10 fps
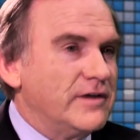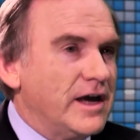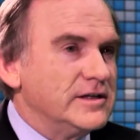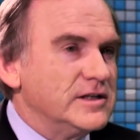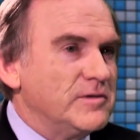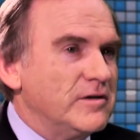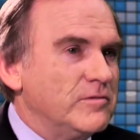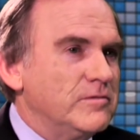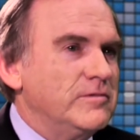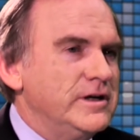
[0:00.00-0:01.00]
cases, but
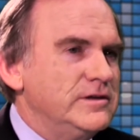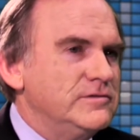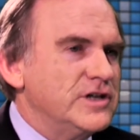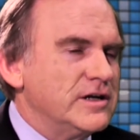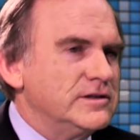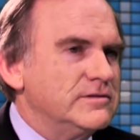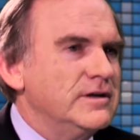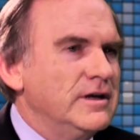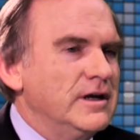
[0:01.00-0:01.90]
we just